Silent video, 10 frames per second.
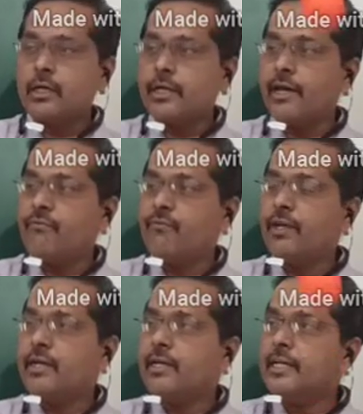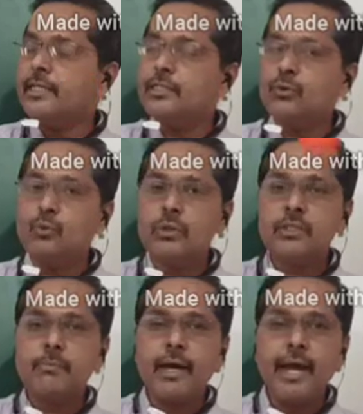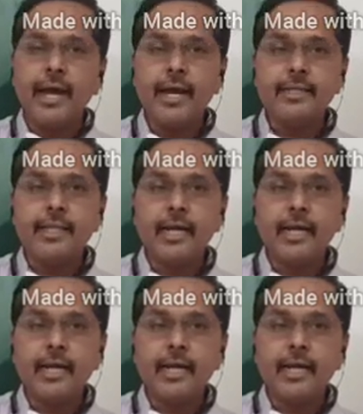Definitely it is towards my hand.